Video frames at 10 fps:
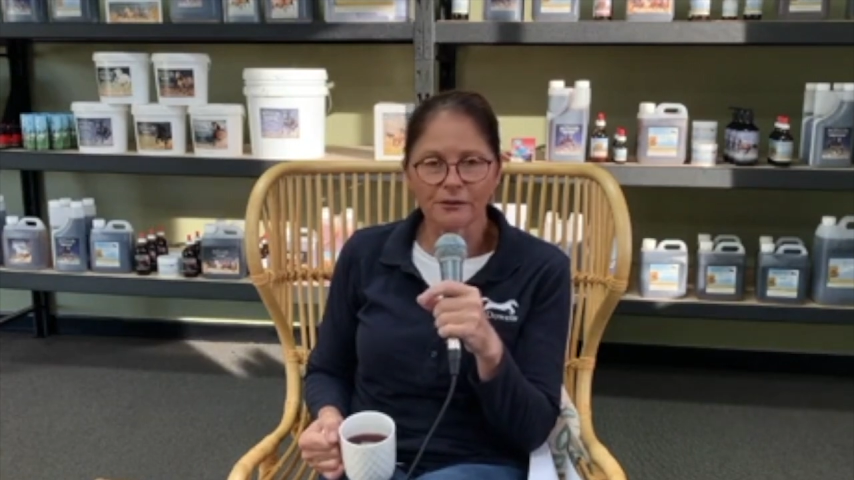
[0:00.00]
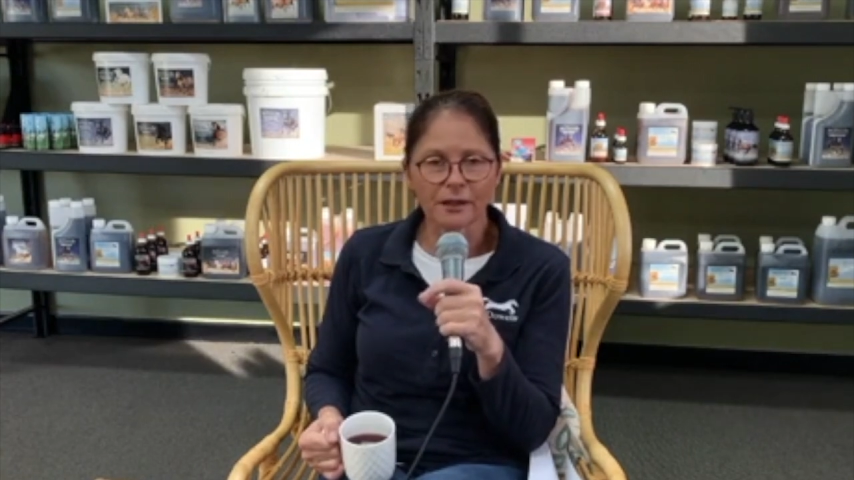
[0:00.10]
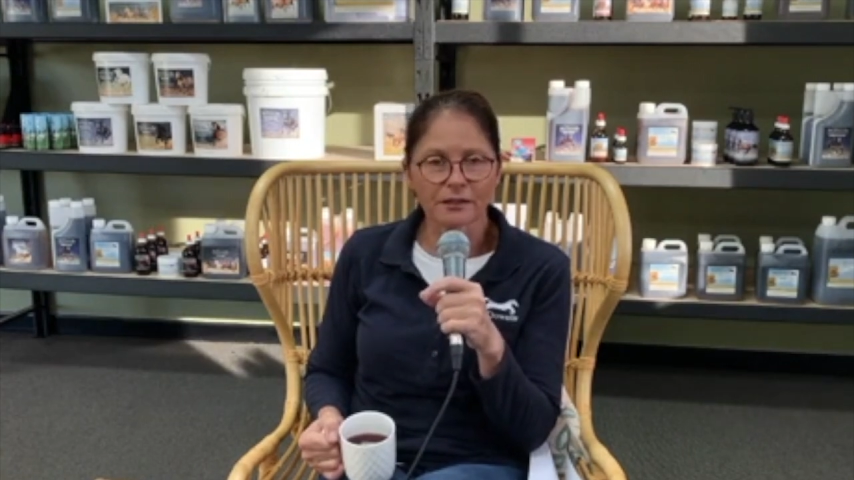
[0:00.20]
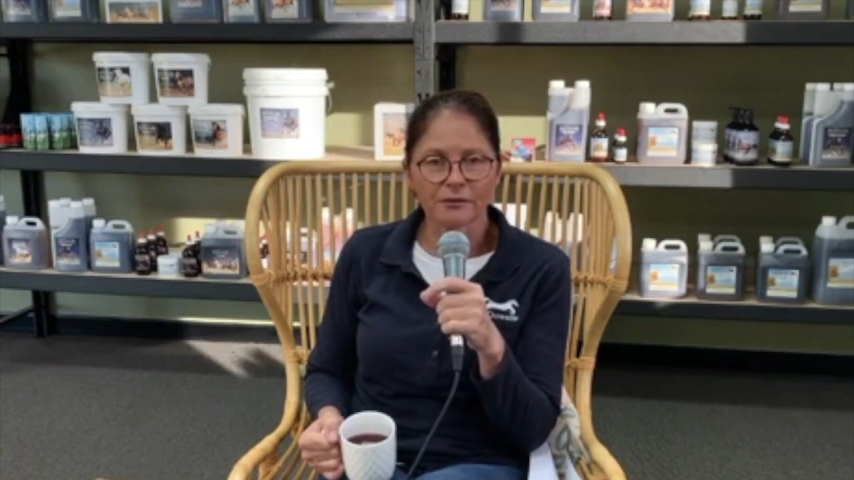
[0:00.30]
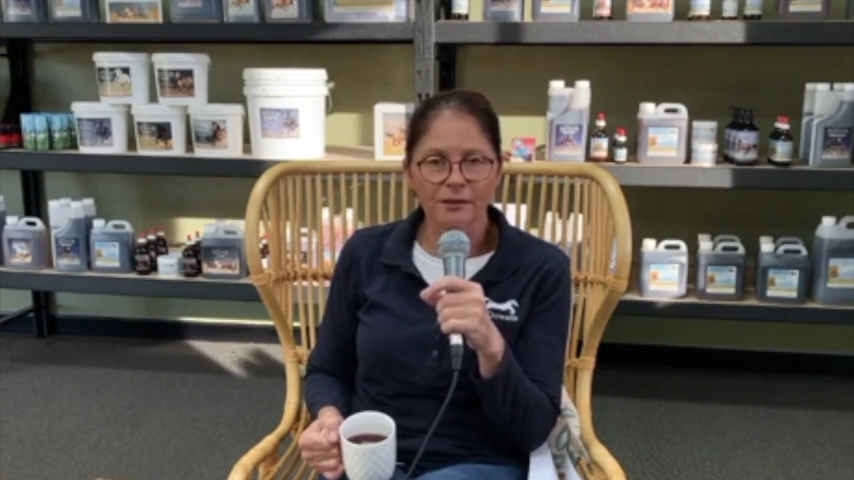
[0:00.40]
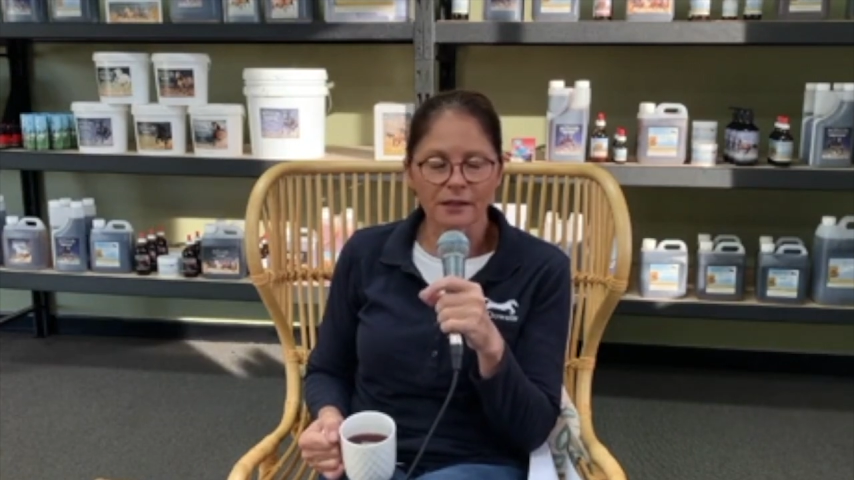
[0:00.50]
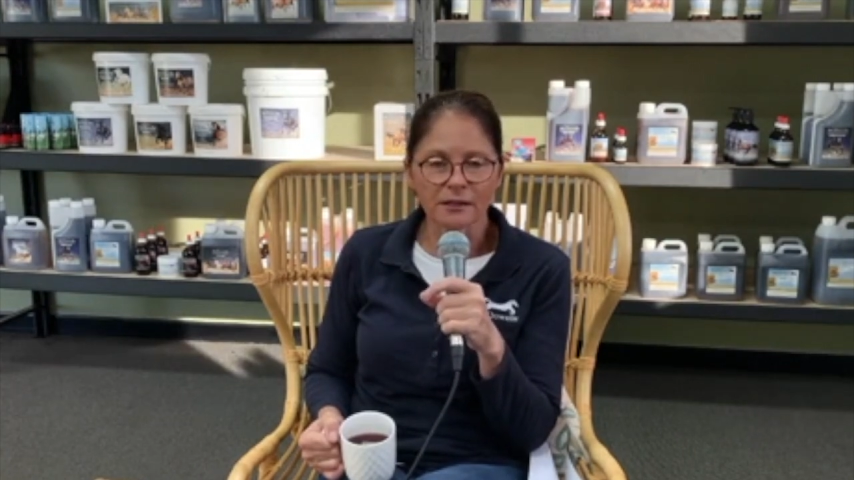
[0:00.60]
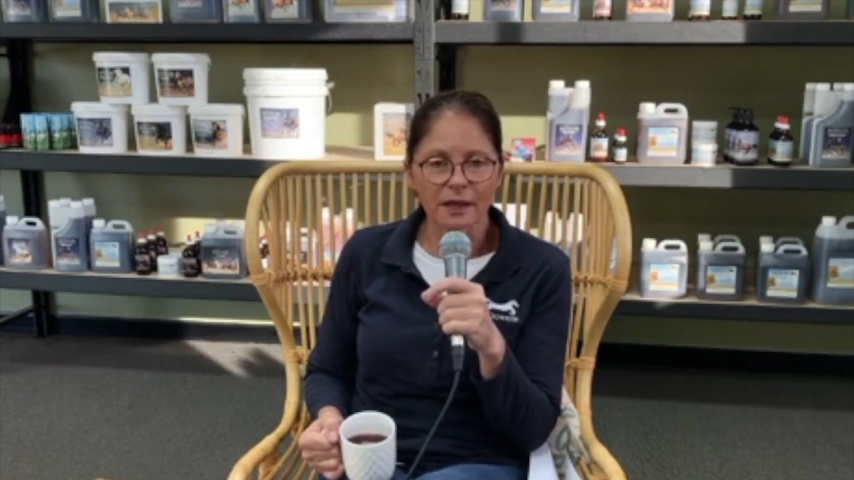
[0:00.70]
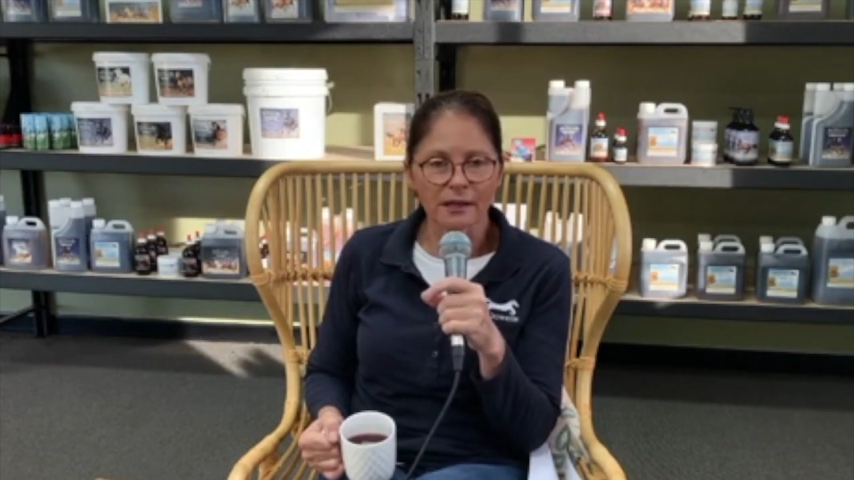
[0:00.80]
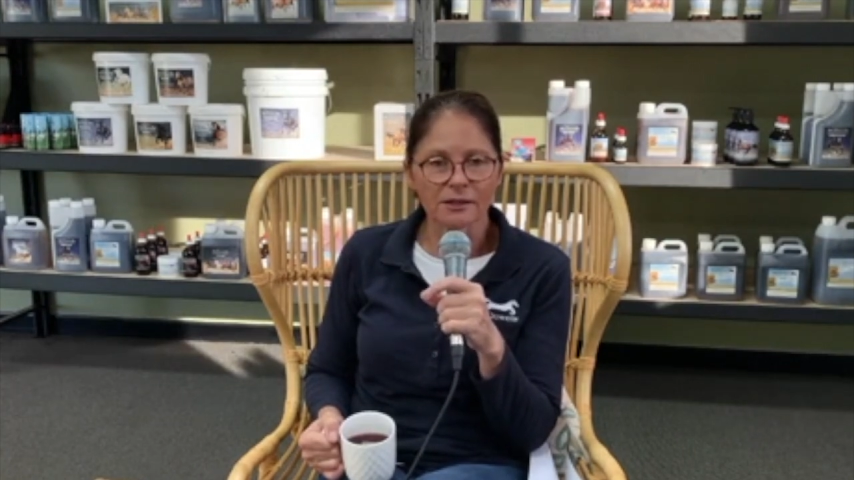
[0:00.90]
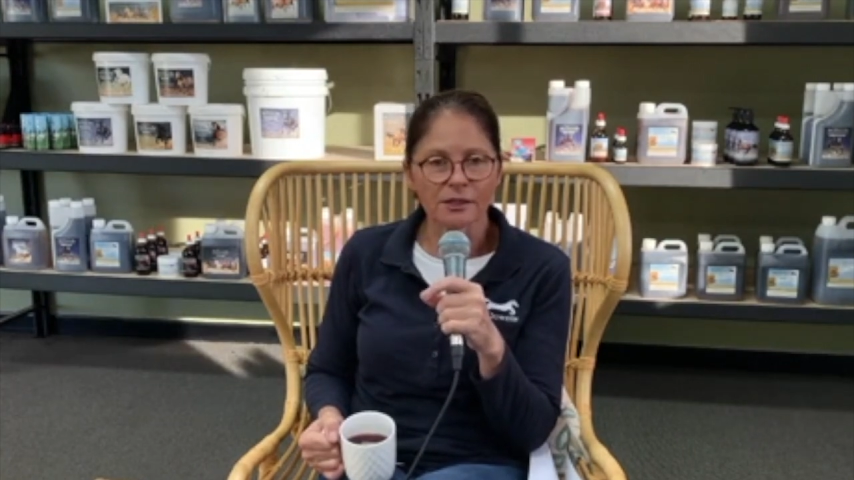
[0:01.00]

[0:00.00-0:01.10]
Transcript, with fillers: fascinating